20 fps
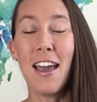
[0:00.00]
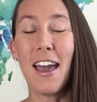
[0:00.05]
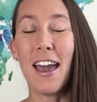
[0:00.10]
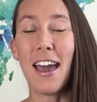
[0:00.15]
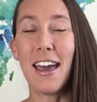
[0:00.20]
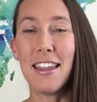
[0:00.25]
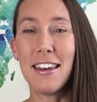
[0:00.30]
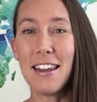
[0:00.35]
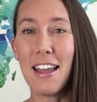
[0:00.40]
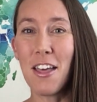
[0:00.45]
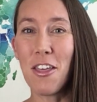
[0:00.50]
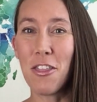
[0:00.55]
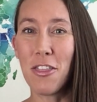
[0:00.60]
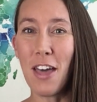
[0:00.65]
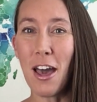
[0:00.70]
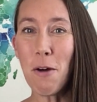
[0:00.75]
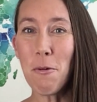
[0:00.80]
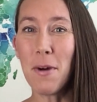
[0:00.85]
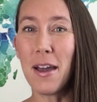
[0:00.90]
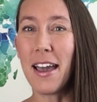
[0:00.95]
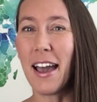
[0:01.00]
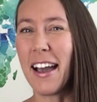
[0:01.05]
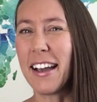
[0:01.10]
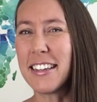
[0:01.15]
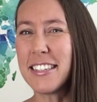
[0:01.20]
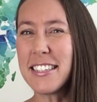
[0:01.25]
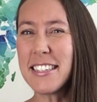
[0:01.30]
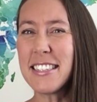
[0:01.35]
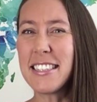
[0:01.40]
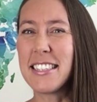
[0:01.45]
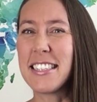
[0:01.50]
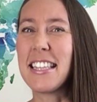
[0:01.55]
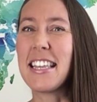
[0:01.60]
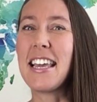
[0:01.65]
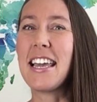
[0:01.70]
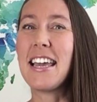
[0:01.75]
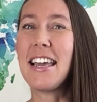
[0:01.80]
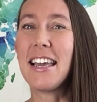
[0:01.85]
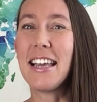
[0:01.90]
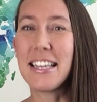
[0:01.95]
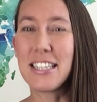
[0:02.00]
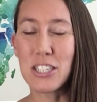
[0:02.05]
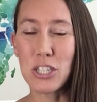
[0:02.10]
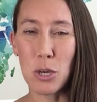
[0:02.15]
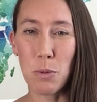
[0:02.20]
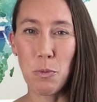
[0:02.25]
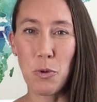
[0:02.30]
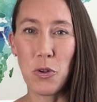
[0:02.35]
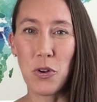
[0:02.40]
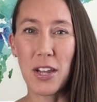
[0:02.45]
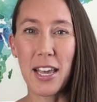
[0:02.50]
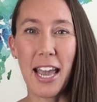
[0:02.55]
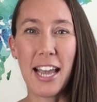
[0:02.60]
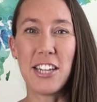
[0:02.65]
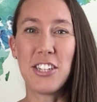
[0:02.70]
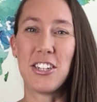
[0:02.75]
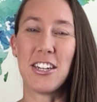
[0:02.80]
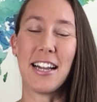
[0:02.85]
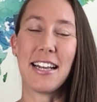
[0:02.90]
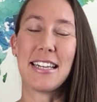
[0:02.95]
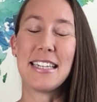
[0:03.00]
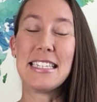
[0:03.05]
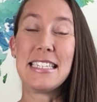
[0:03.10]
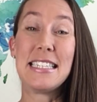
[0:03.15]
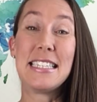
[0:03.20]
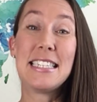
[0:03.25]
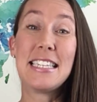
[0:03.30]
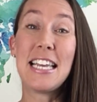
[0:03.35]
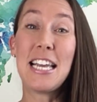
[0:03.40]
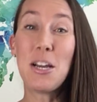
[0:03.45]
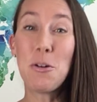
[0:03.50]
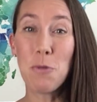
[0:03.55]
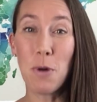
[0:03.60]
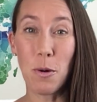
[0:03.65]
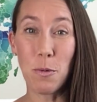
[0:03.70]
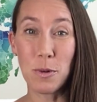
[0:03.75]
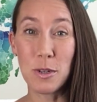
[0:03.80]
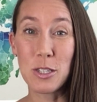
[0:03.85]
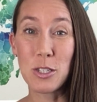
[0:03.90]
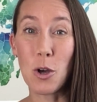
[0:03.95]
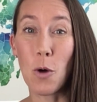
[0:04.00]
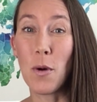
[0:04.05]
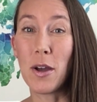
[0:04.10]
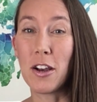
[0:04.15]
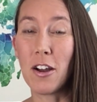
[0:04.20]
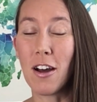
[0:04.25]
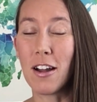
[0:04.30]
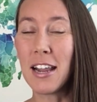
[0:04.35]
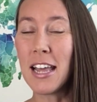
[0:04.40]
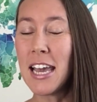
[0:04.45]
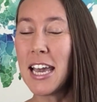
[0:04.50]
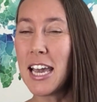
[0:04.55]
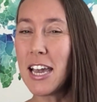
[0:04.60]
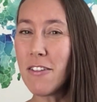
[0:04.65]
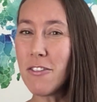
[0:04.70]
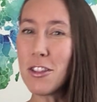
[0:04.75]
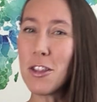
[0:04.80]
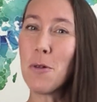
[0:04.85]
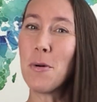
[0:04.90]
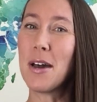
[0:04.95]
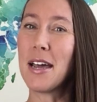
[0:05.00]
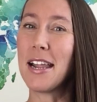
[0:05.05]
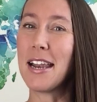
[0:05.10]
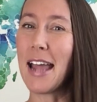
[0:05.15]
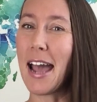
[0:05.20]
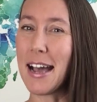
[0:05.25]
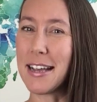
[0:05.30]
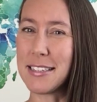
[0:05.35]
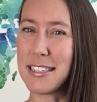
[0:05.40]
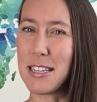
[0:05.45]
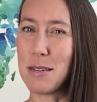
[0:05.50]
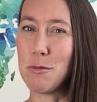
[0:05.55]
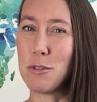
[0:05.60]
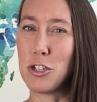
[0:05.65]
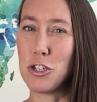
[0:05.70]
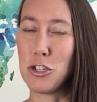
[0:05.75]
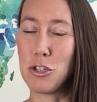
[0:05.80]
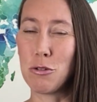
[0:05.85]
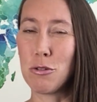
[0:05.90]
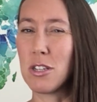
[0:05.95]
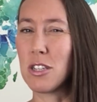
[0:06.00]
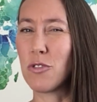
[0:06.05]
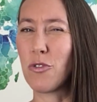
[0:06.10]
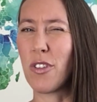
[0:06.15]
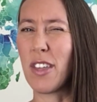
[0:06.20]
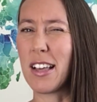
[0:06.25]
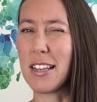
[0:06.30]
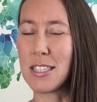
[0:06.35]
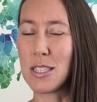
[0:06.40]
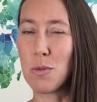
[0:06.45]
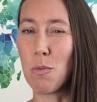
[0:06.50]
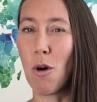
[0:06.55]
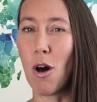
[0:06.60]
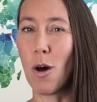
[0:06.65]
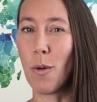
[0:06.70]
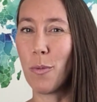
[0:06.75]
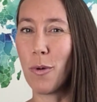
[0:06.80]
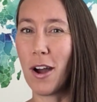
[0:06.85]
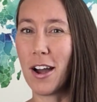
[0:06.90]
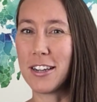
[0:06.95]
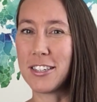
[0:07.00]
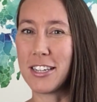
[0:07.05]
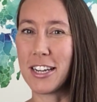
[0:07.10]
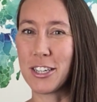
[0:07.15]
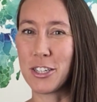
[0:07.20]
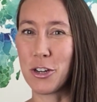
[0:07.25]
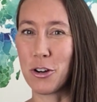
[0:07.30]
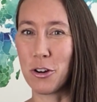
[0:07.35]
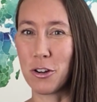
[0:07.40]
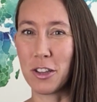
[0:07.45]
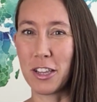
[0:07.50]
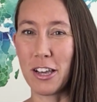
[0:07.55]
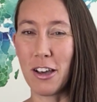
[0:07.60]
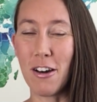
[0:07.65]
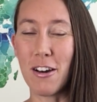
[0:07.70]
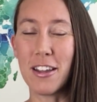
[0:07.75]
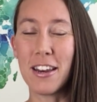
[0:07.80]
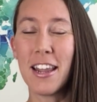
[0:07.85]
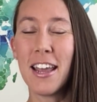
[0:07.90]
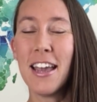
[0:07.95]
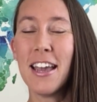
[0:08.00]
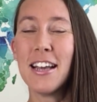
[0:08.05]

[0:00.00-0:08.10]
And that way I could just see his communication. I could see what was going on, even though I had asked him to do this for that small project early on.